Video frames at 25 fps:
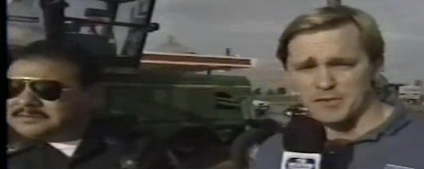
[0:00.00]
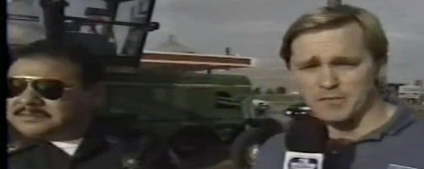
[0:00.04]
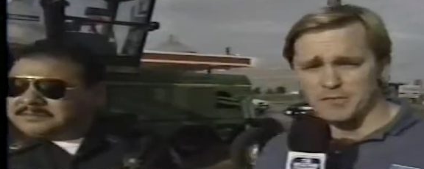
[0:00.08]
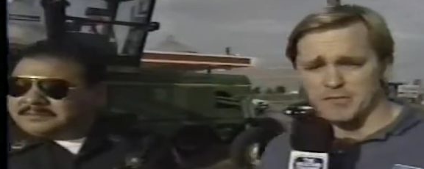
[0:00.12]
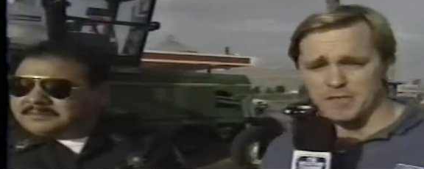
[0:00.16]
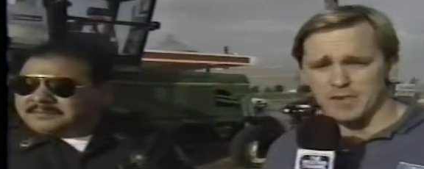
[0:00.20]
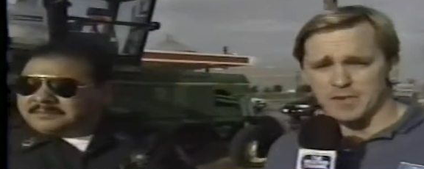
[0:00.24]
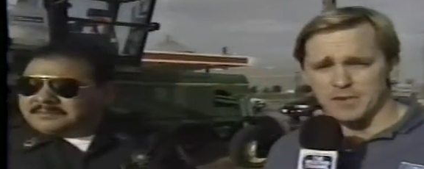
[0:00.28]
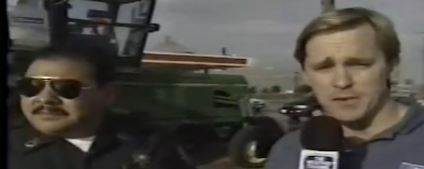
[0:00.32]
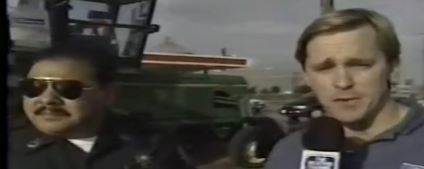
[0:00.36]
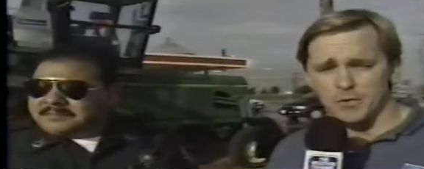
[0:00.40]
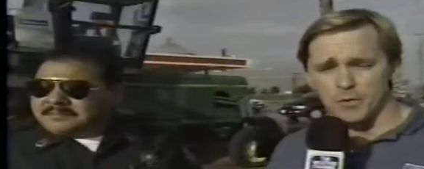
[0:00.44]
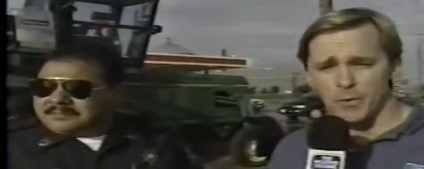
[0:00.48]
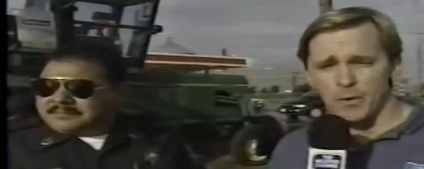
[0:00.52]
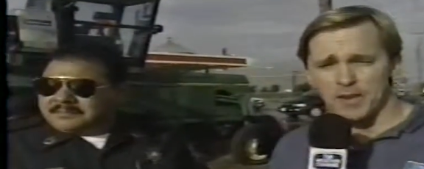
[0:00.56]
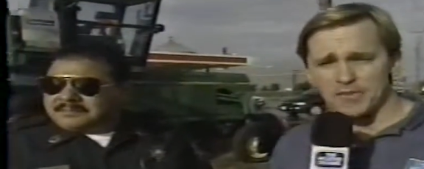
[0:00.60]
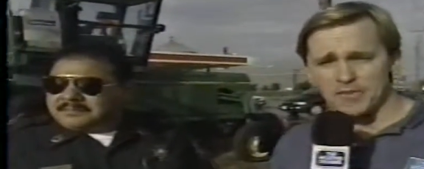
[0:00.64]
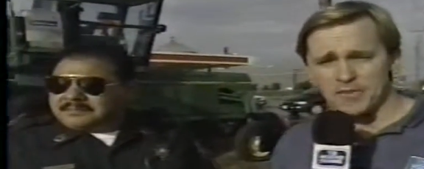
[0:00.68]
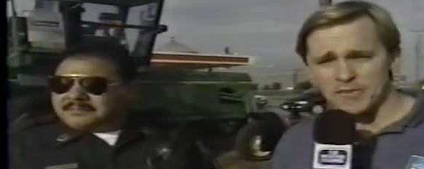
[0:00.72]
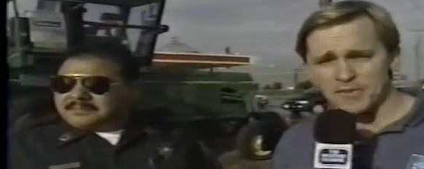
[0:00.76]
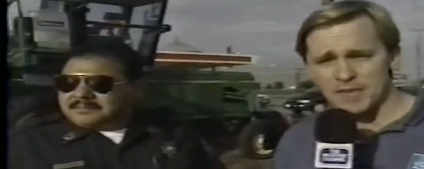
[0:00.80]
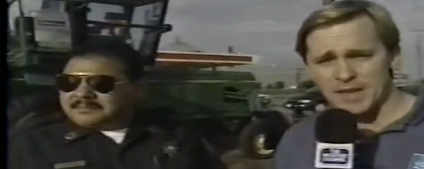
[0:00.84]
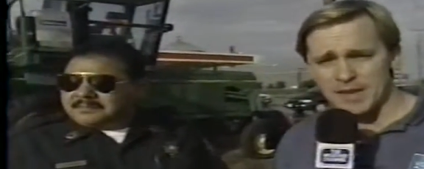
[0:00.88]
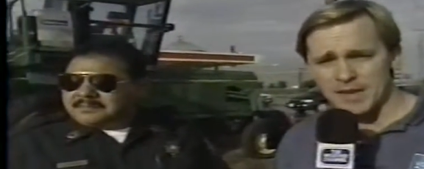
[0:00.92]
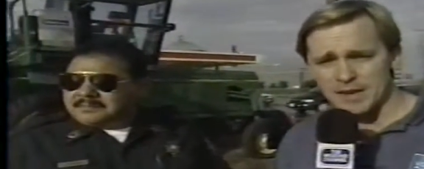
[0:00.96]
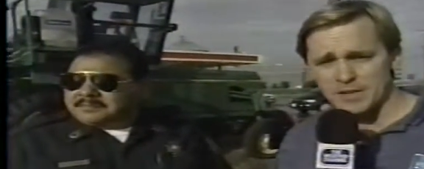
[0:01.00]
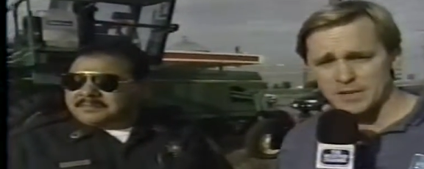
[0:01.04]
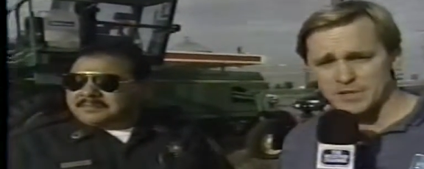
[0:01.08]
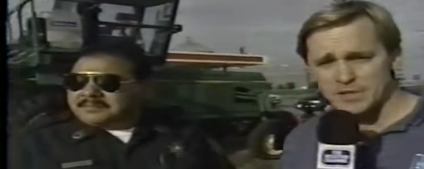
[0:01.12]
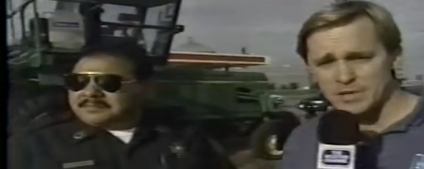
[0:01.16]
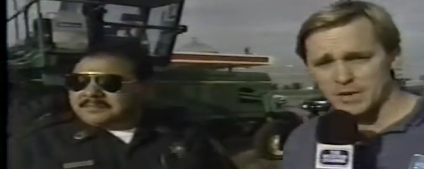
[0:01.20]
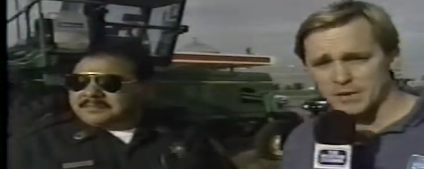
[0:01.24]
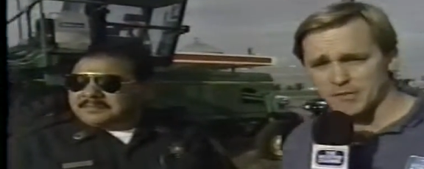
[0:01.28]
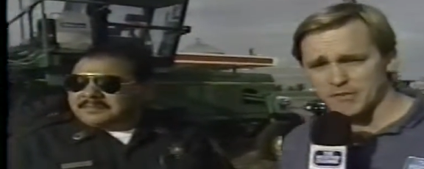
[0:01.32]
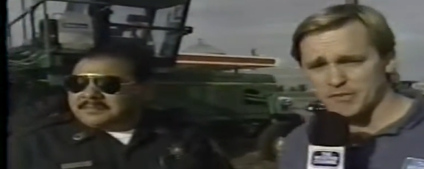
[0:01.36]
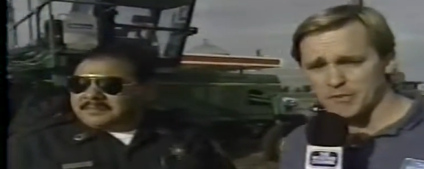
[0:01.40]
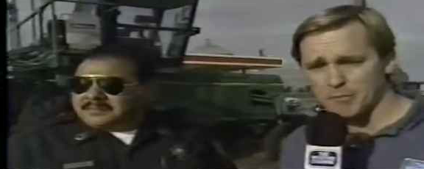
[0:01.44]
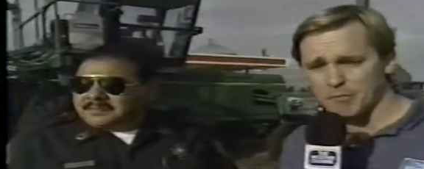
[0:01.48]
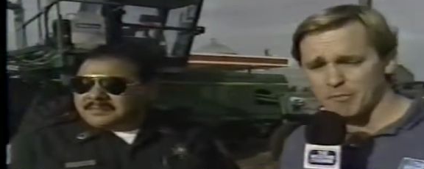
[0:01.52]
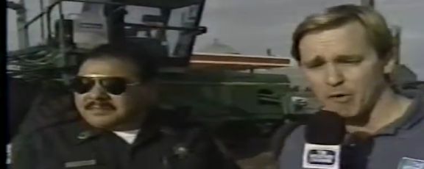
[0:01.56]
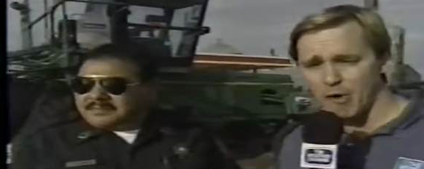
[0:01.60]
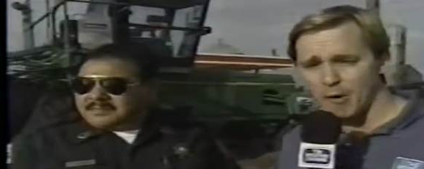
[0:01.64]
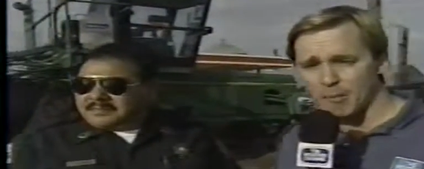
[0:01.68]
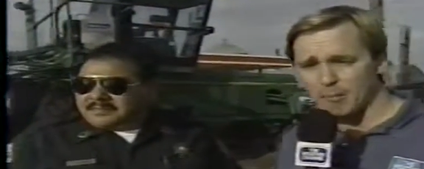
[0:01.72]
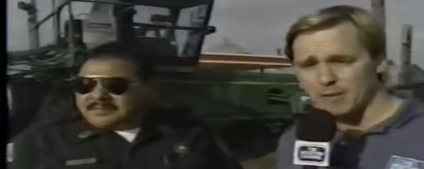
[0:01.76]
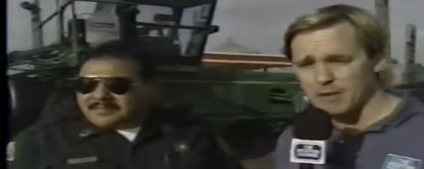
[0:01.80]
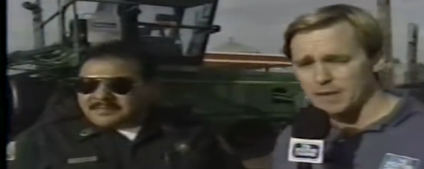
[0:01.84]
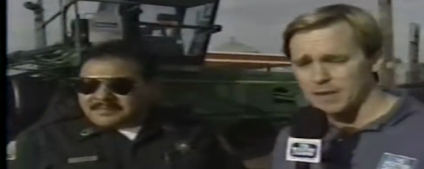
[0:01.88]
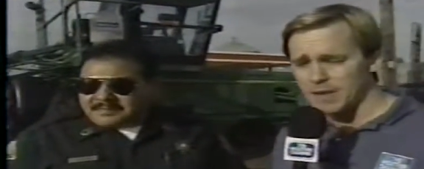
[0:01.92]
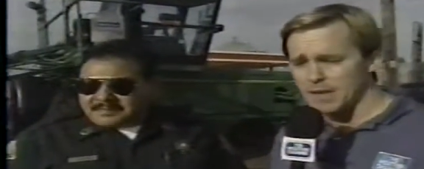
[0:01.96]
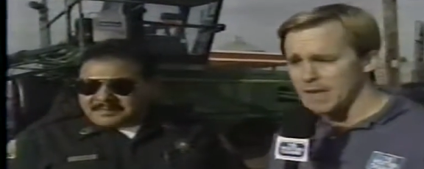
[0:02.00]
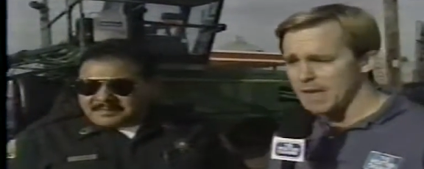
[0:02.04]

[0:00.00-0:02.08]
Speaker 1: of the Nueces County Sheriff's Department.